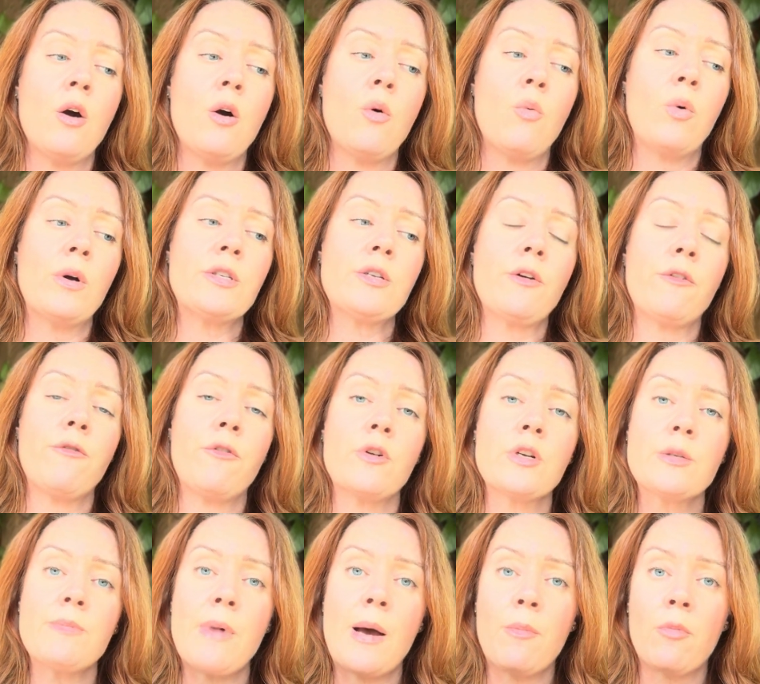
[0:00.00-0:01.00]
What's your
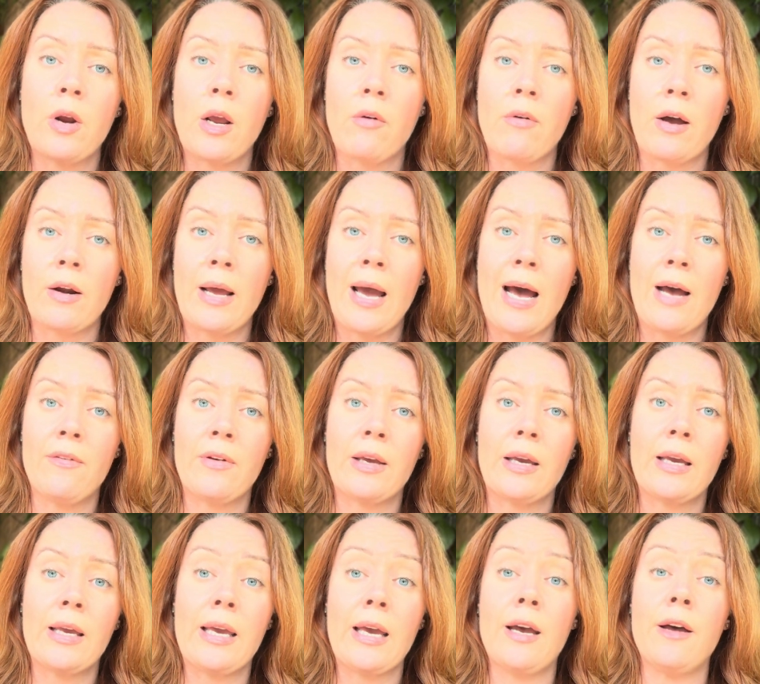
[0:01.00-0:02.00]
first memory around having
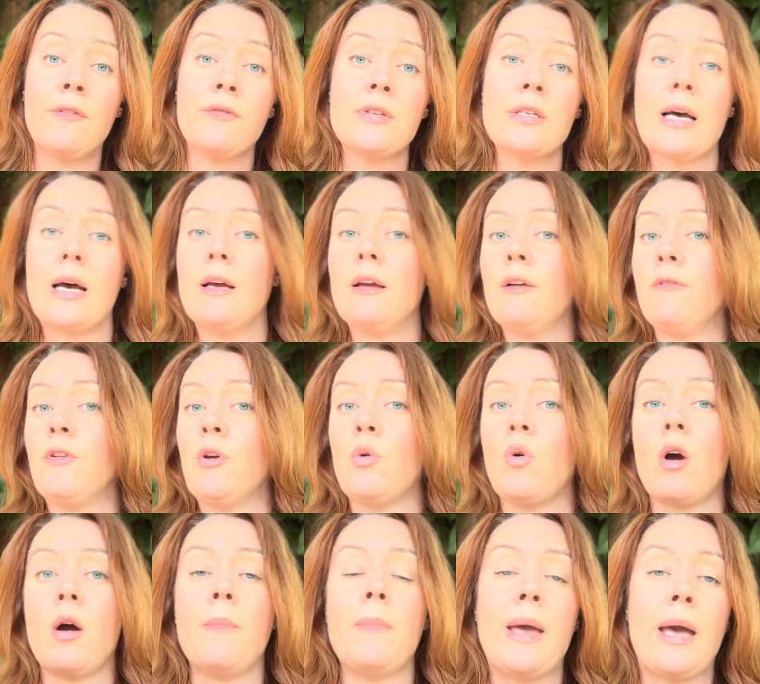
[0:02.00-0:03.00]
a gift, if you
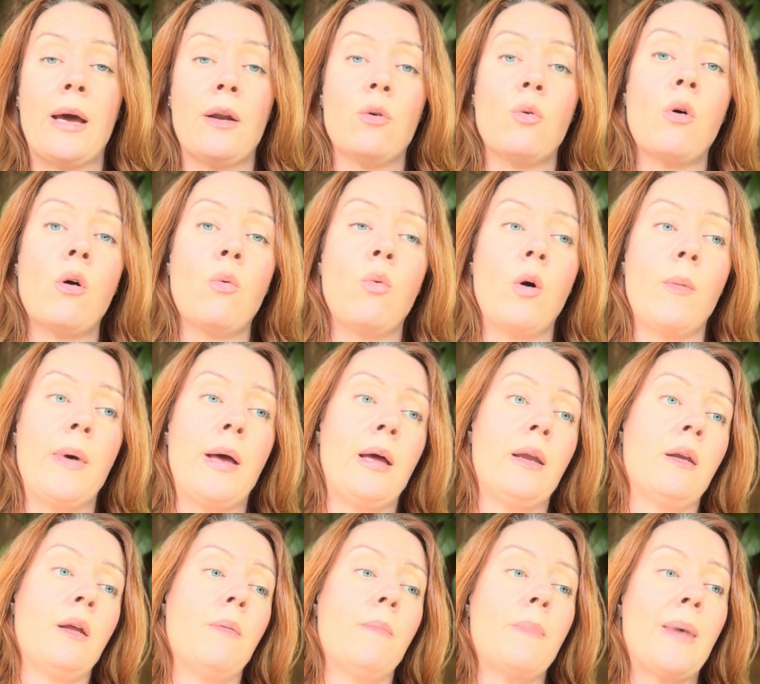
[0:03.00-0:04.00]
were a man or
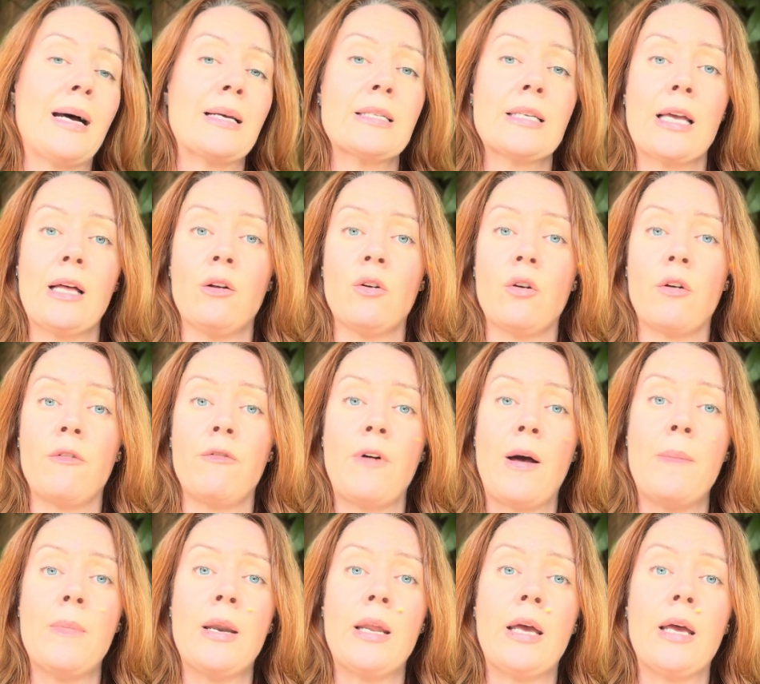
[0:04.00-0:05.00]
woman, masculine or
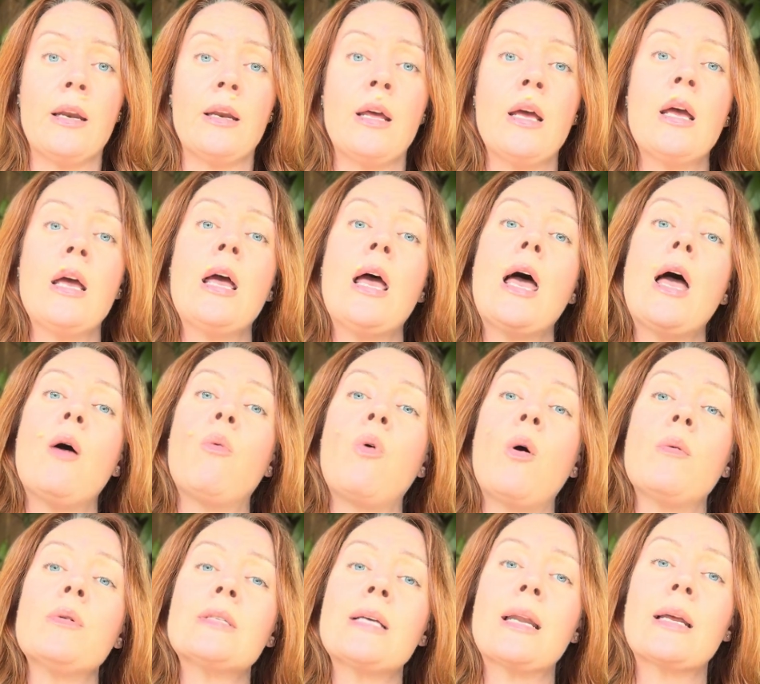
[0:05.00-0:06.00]
feminine? And
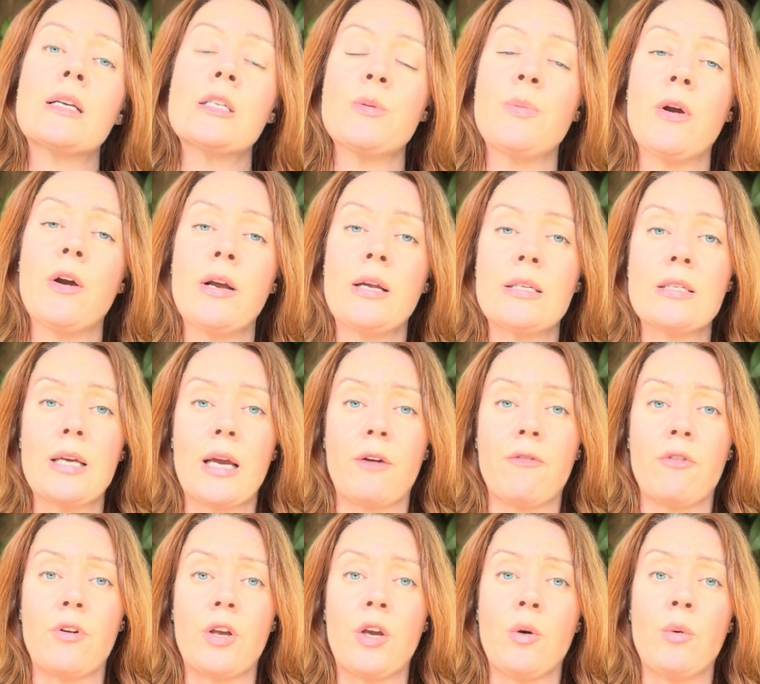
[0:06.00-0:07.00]
what was that experience like
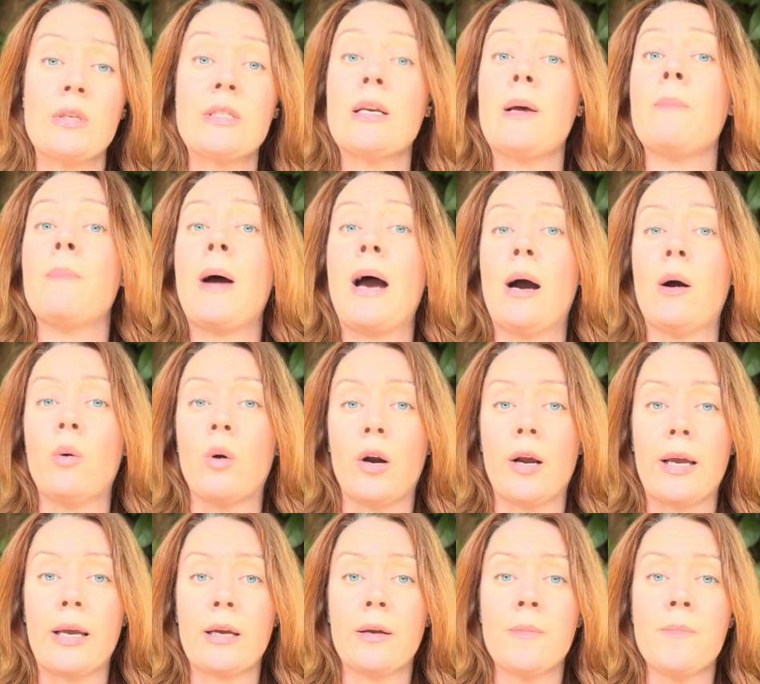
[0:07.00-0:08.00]
for you? Was it
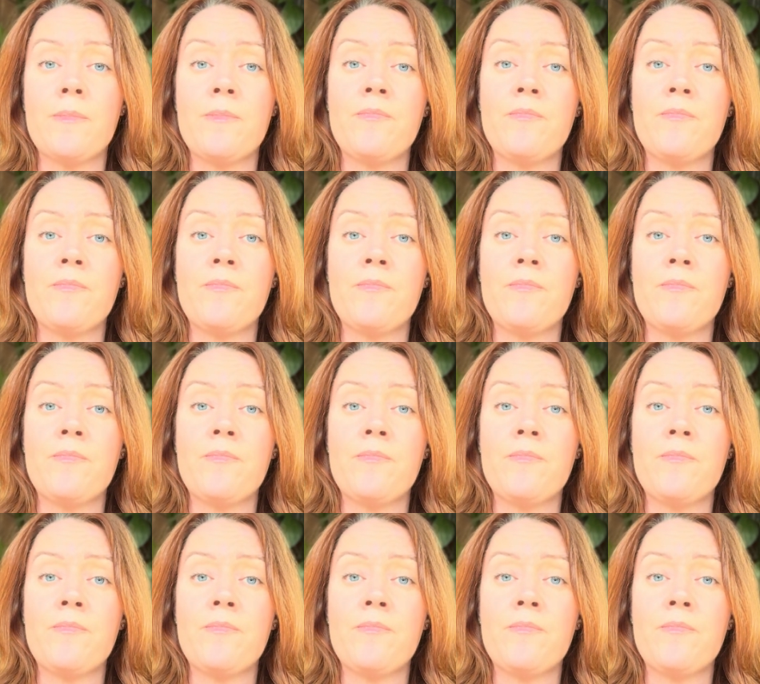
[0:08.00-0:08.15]
empowering?